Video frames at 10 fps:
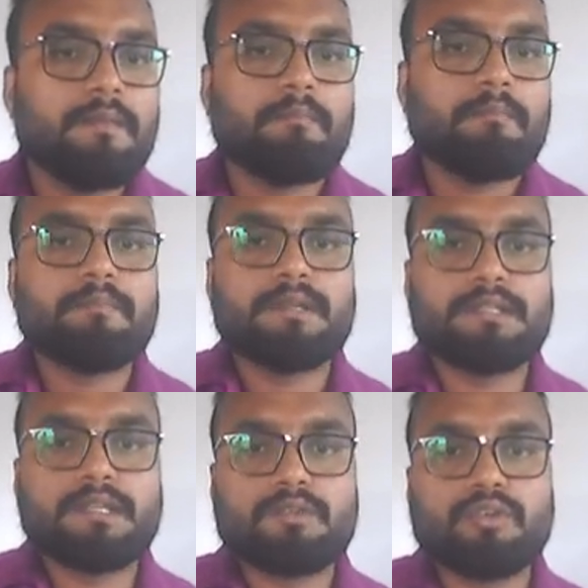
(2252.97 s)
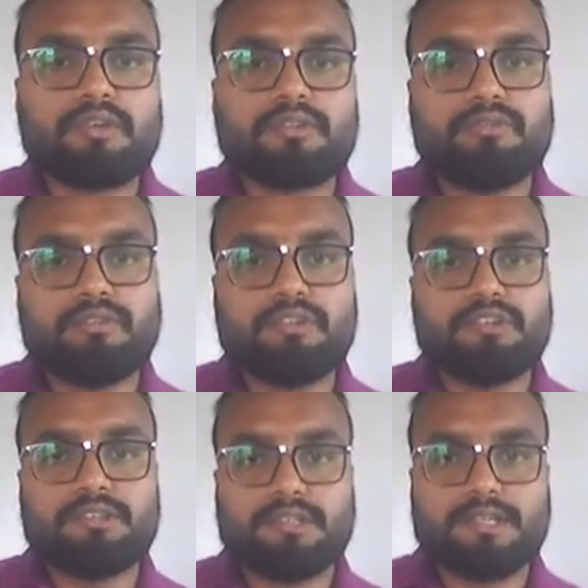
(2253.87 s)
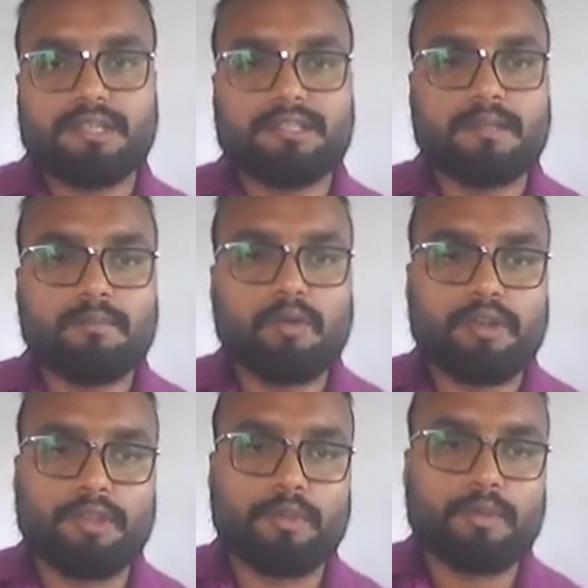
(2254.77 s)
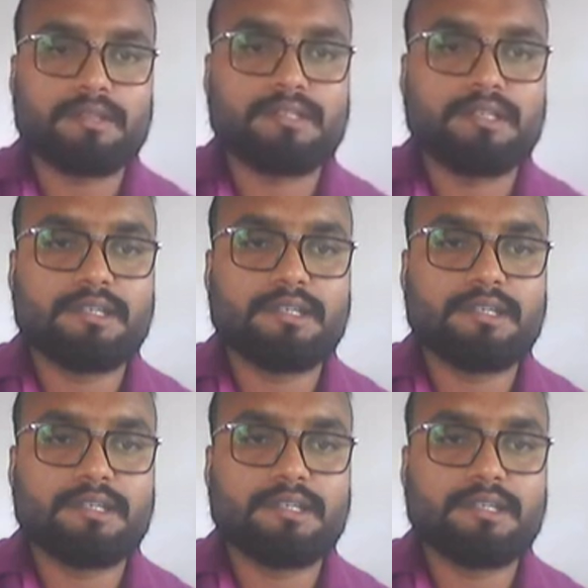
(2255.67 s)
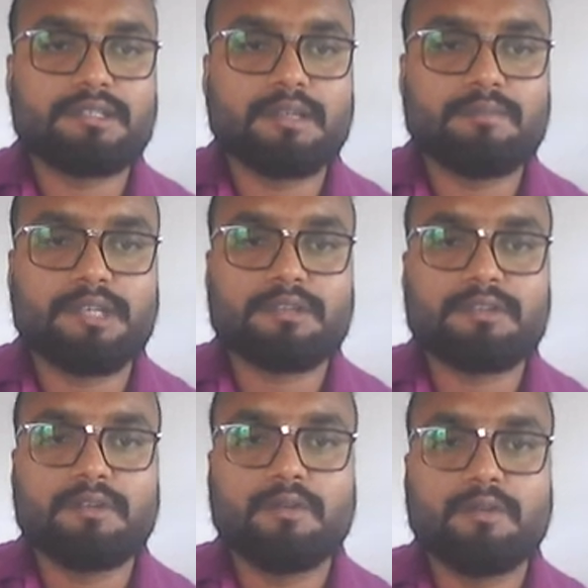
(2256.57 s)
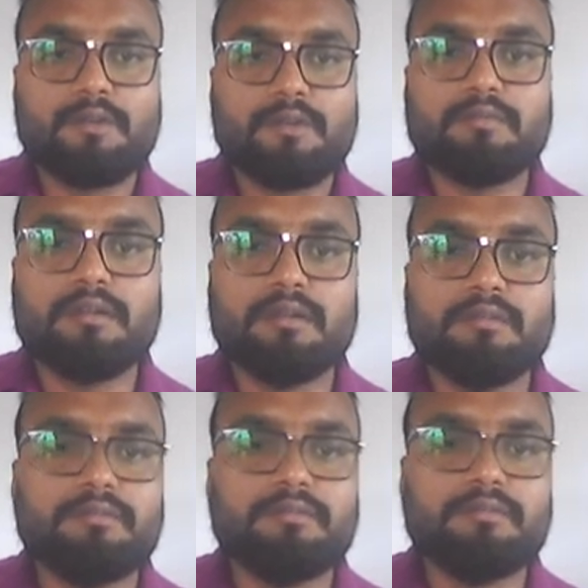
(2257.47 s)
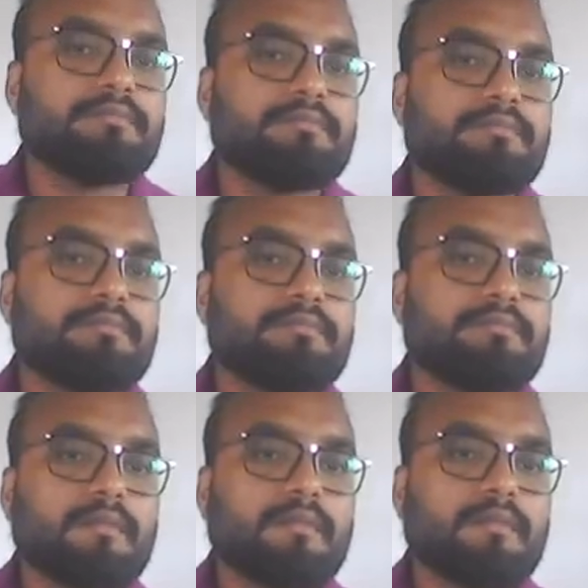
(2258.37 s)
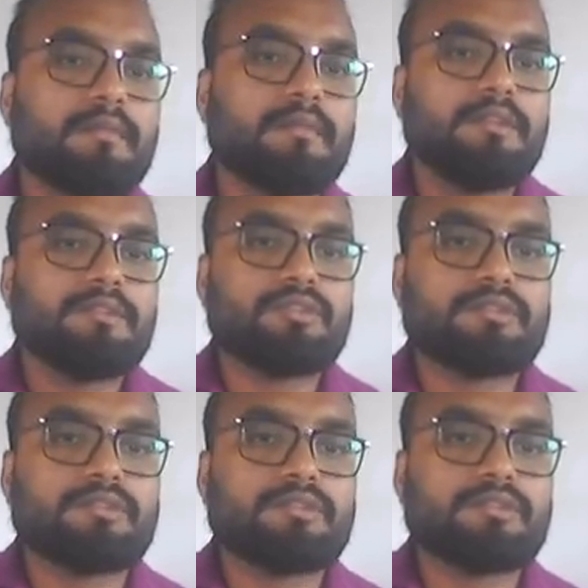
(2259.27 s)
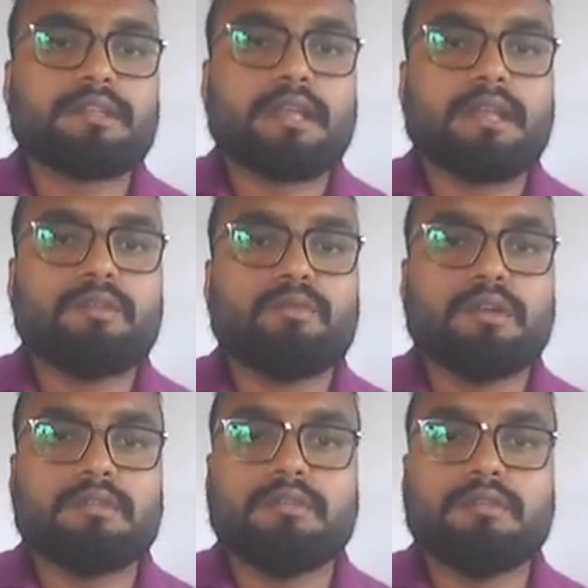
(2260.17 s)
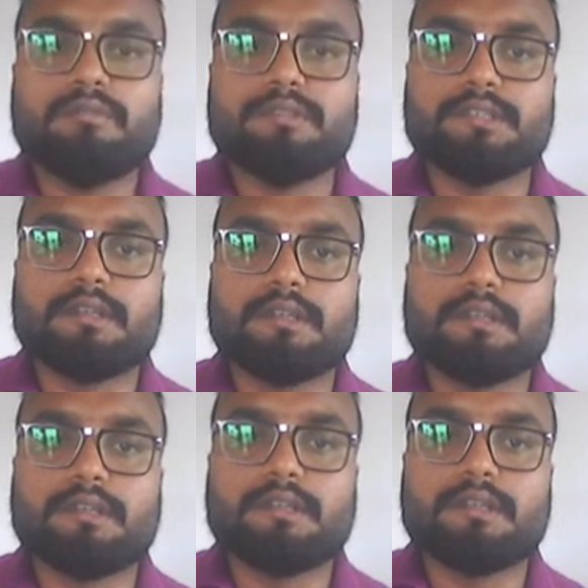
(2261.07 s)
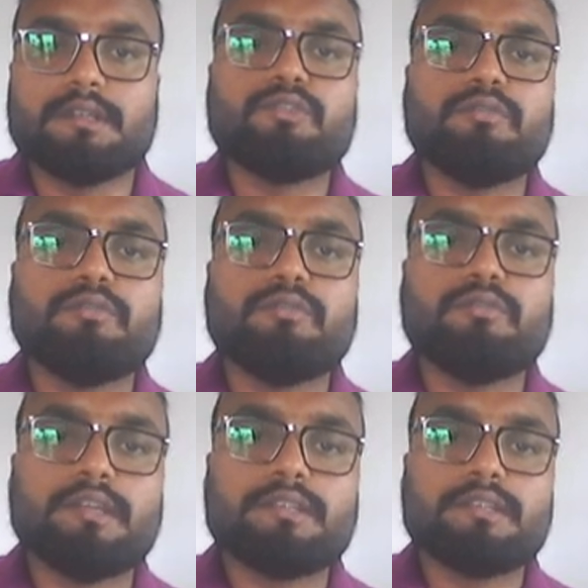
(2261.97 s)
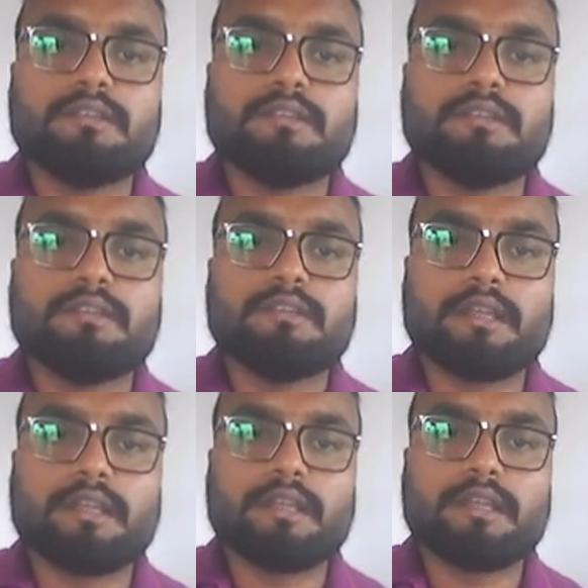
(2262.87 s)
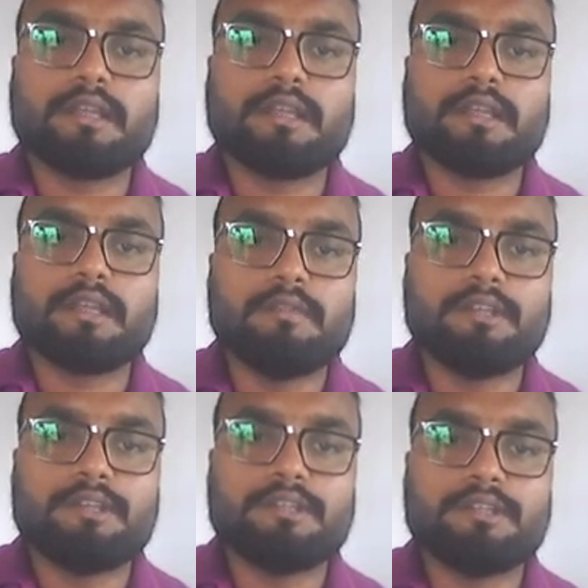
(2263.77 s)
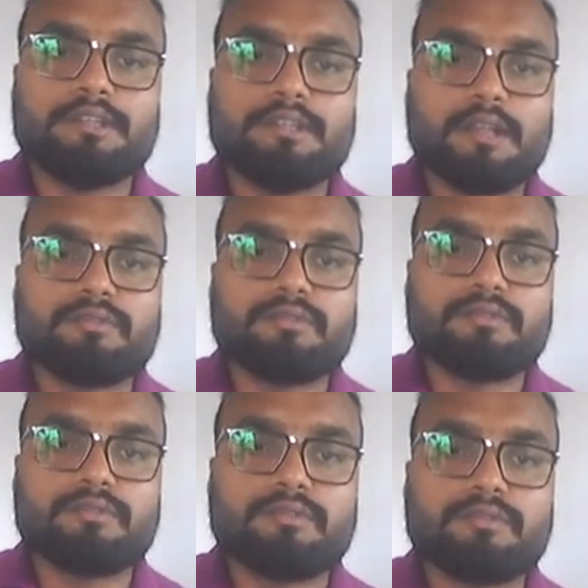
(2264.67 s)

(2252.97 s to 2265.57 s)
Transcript: My mother cooked food in the morning. You can see one subject, one verb. So subject and one verb is here. And that too verb is second verb. It is in past form.